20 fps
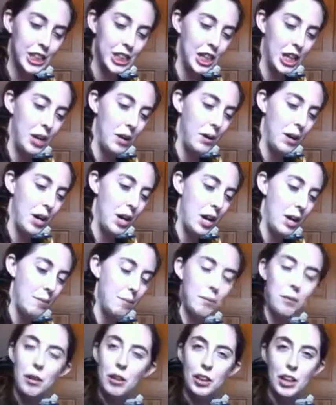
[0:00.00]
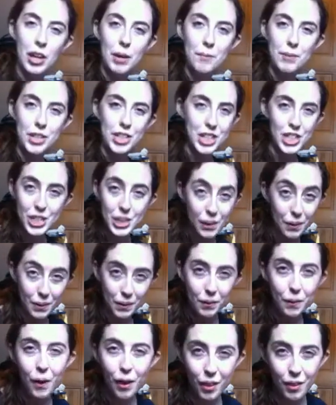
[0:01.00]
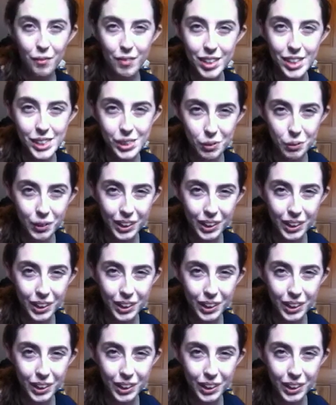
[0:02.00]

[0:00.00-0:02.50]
So um, let me just show you all of this